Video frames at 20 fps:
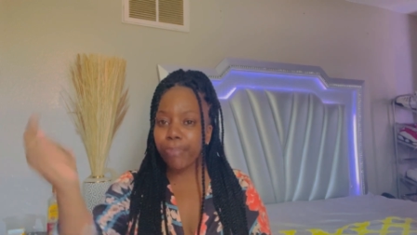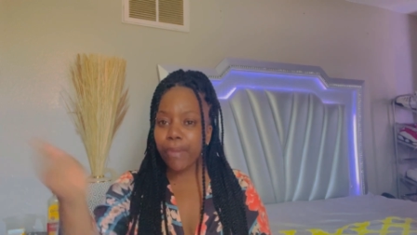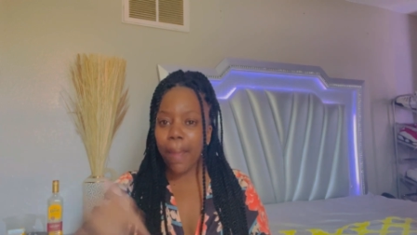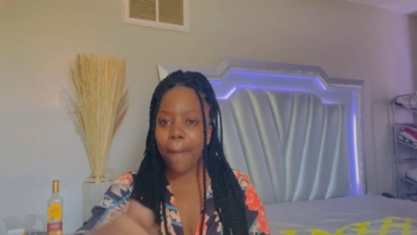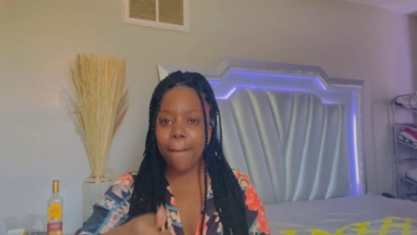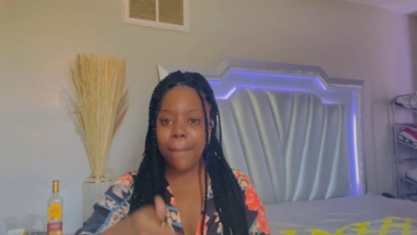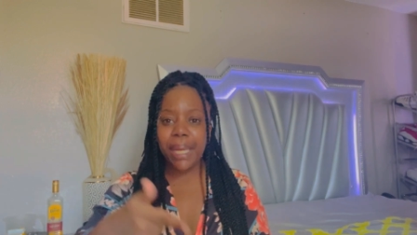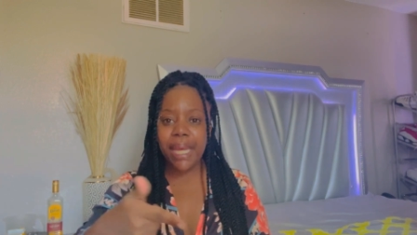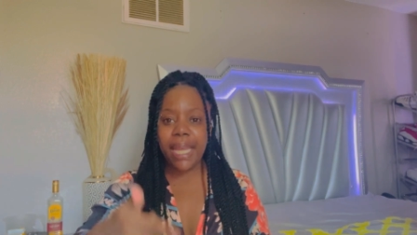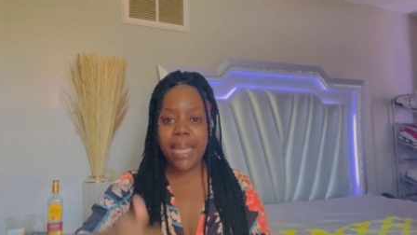
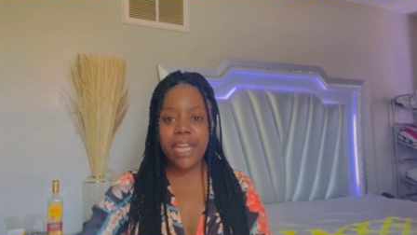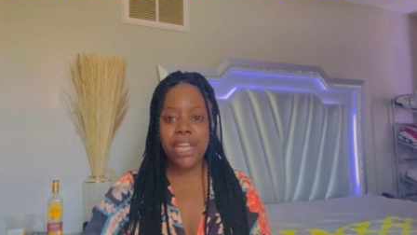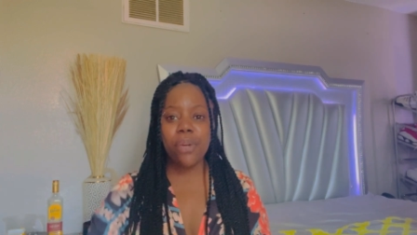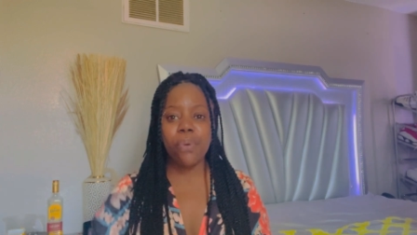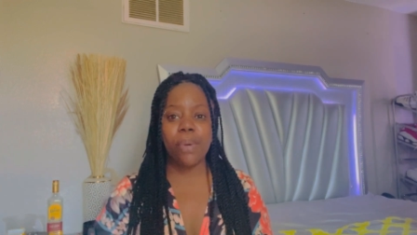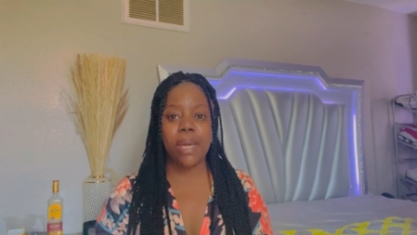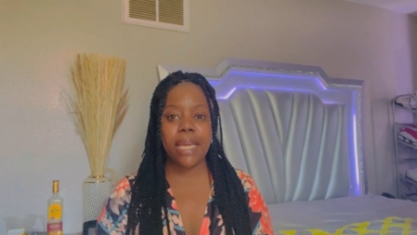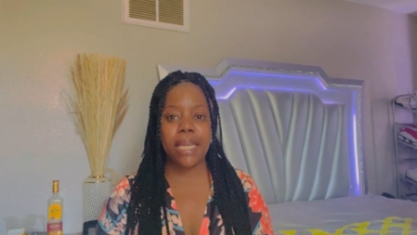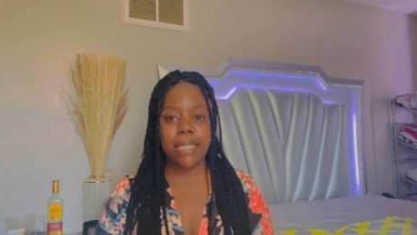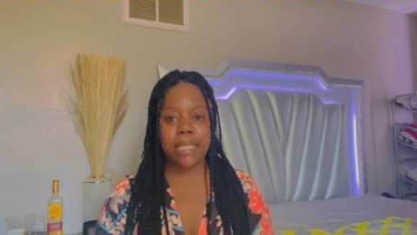But
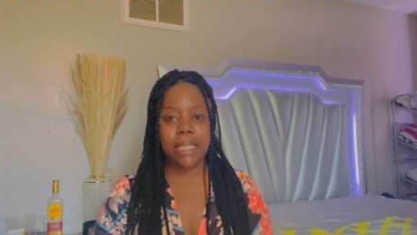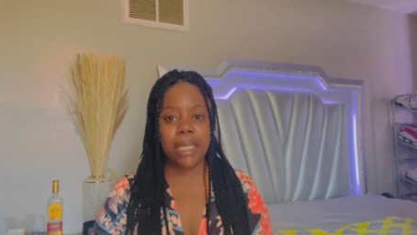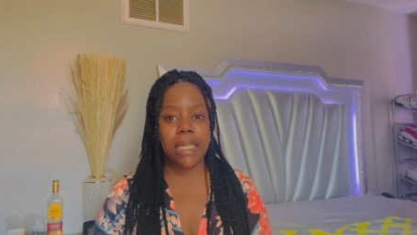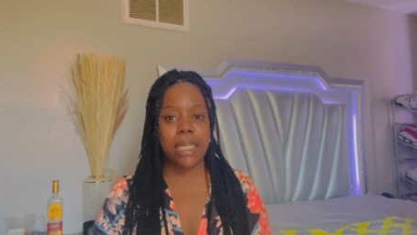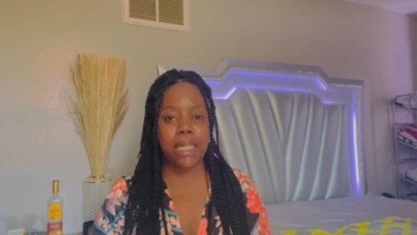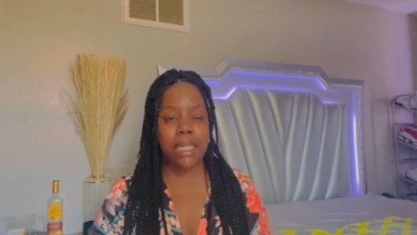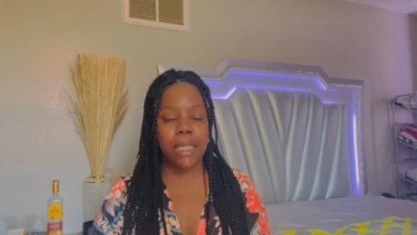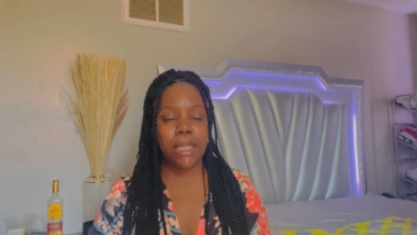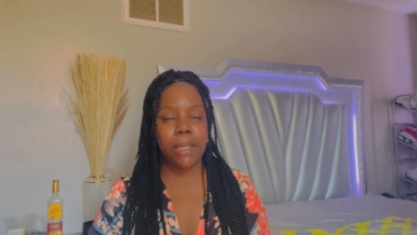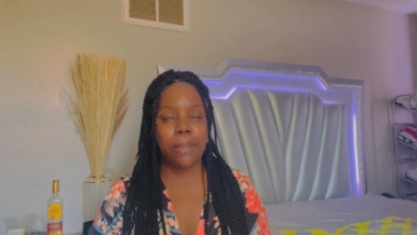anyways,
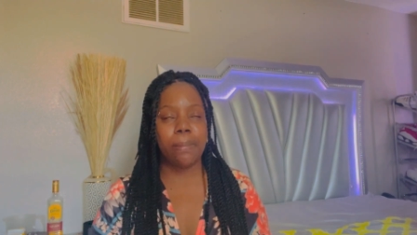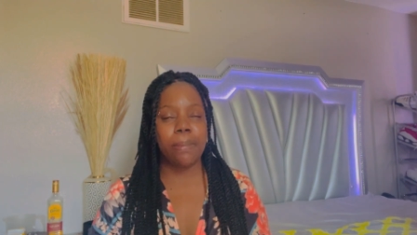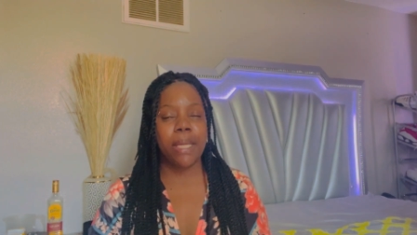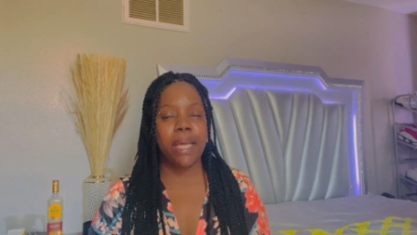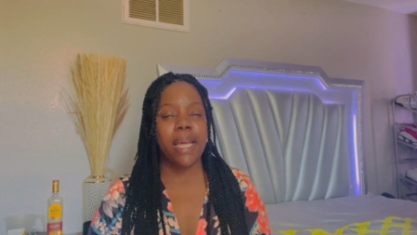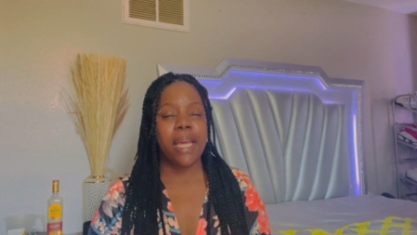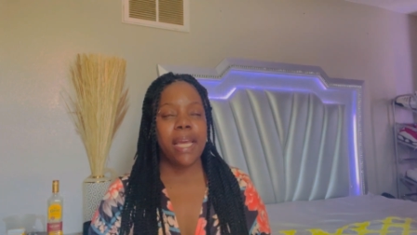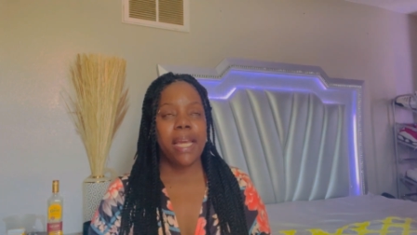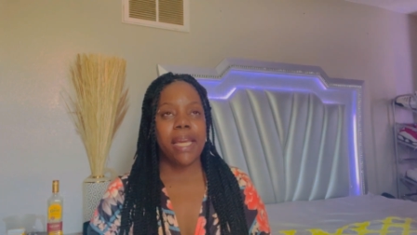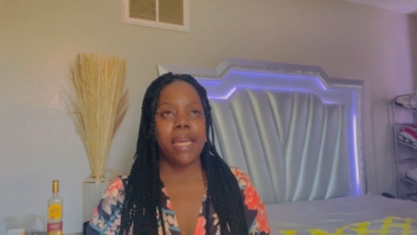um,
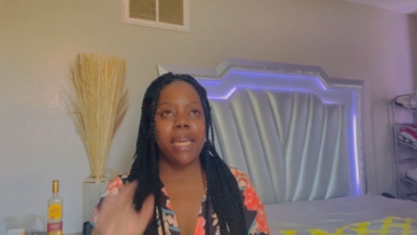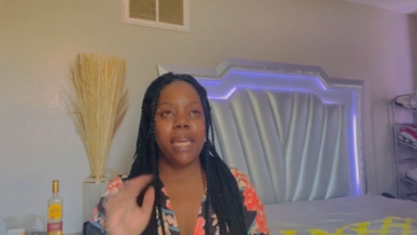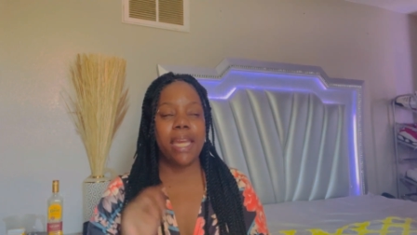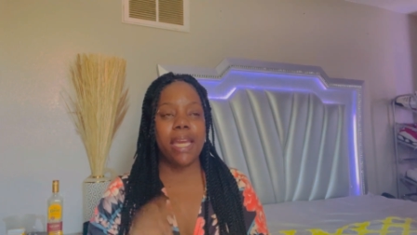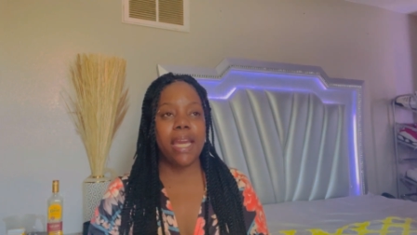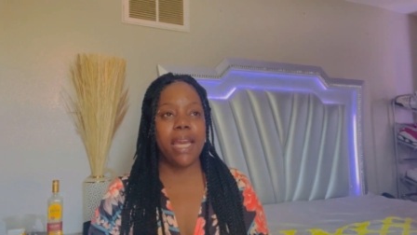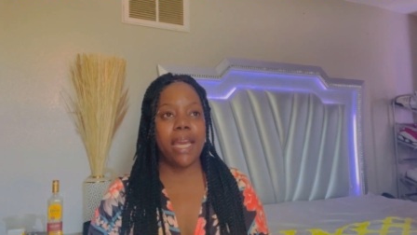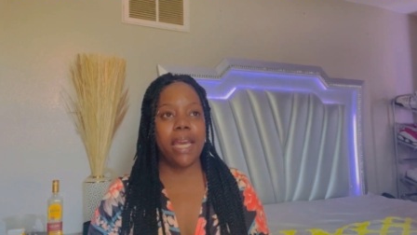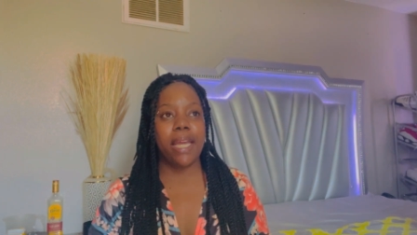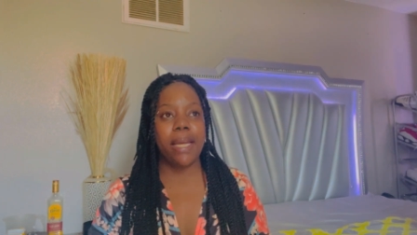he
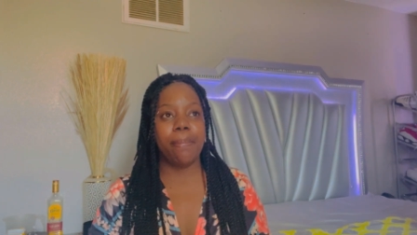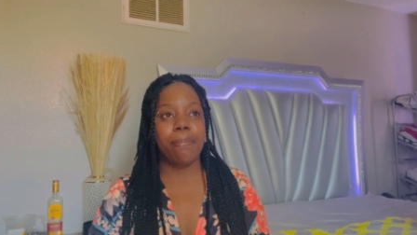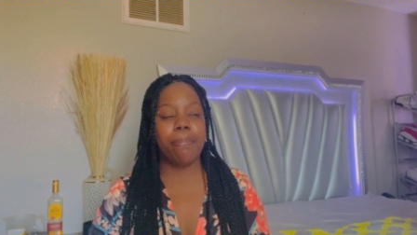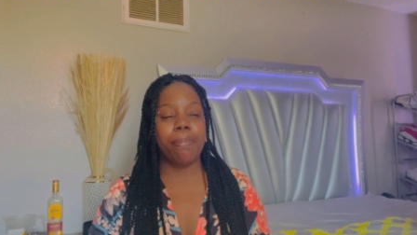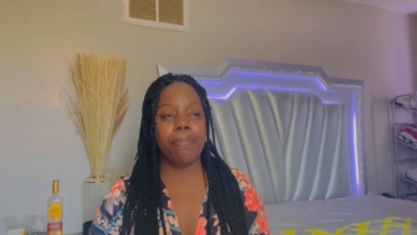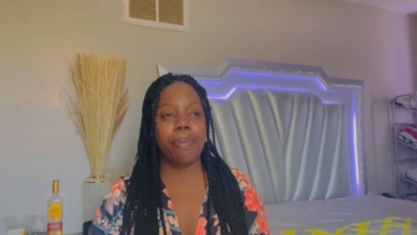had